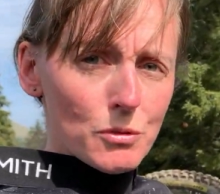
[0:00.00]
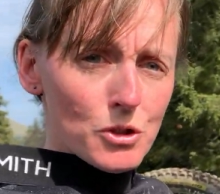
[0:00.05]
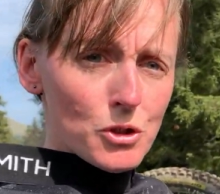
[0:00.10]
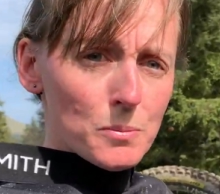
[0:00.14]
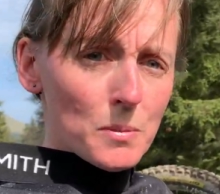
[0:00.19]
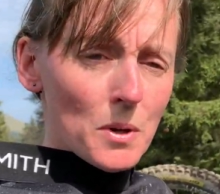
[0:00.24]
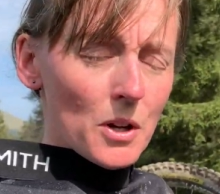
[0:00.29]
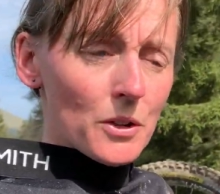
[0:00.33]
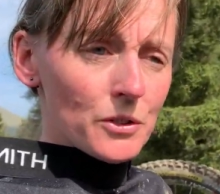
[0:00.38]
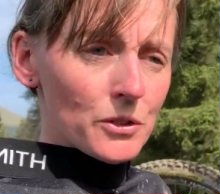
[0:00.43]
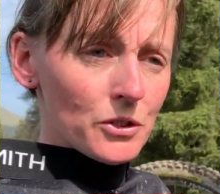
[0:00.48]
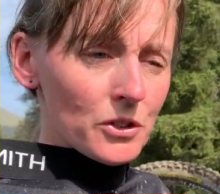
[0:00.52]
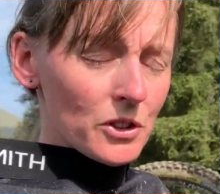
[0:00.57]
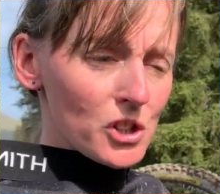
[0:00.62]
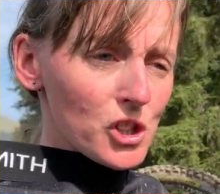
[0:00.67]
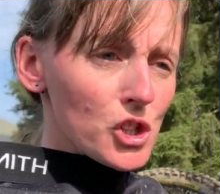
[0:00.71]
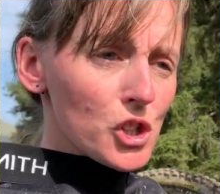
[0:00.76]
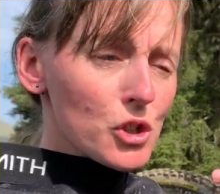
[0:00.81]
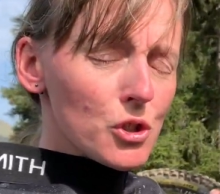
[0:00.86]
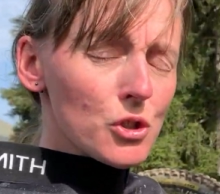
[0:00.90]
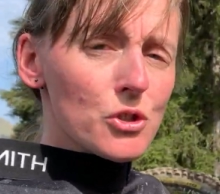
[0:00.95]
response
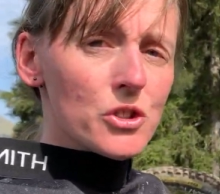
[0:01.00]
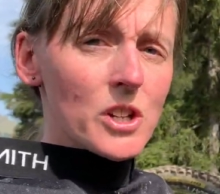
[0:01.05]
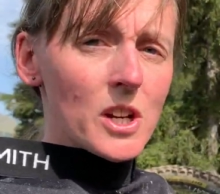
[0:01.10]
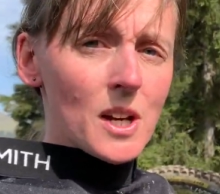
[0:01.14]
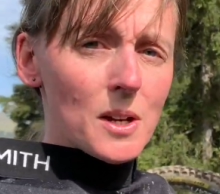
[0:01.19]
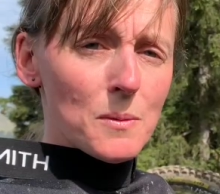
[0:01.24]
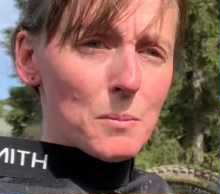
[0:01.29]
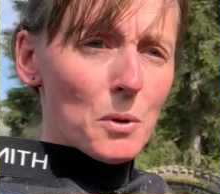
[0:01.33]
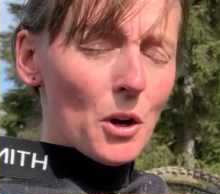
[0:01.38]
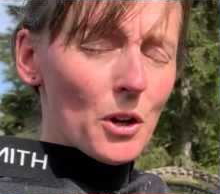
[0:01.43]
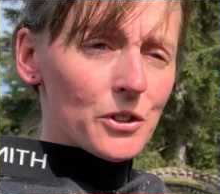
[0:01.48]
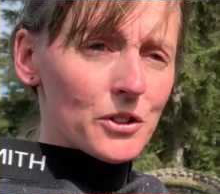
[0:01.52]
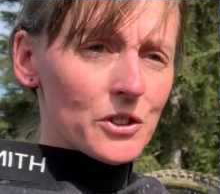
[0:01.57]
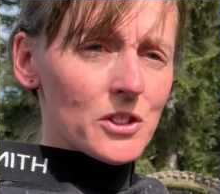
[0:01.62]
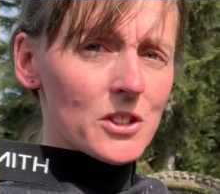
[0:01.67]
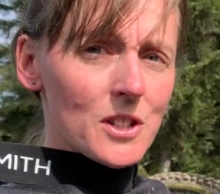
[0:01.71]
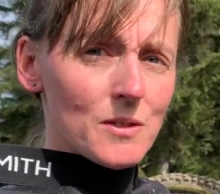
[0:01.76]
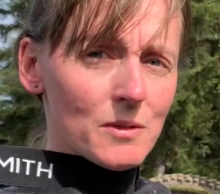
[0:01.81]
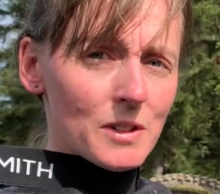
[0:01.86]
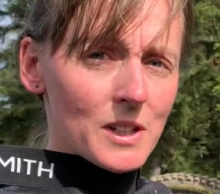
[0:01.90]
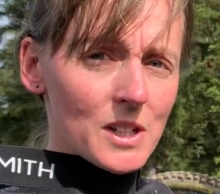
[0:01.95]
and use it
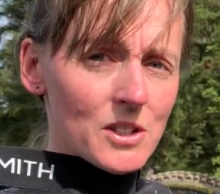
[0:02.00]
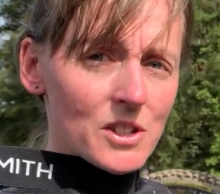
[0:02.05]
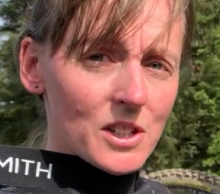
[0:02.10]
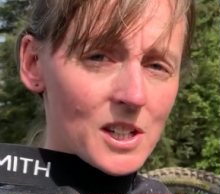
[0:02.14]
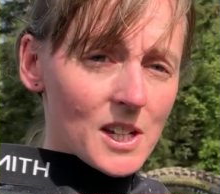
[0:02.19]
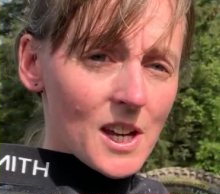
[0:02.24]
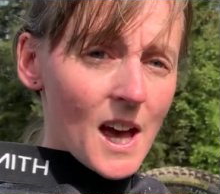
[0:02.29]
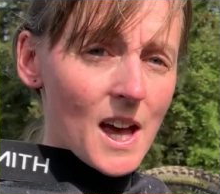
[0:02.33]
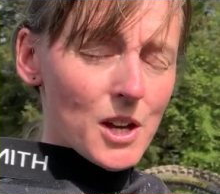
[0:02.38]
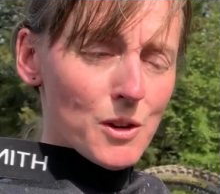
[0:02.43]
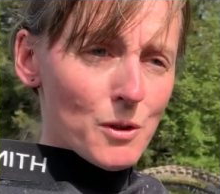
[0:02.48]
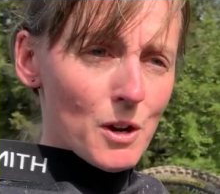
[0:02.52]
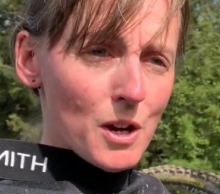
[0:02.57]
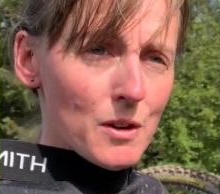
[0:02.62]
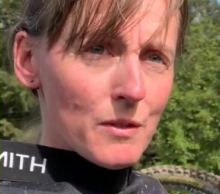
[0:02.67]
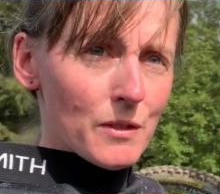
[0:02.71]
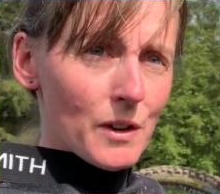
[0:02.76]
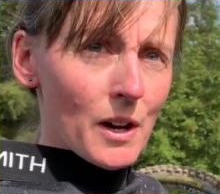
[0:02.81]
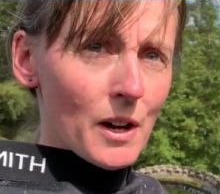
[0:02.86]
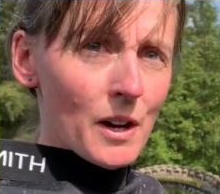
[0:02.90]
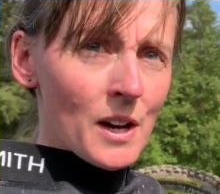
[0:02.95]
positively to get you
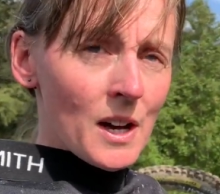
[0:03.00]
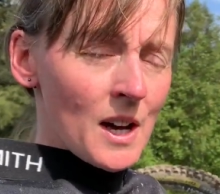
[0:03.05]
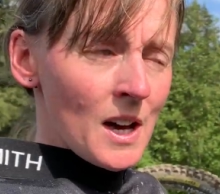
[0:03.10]
over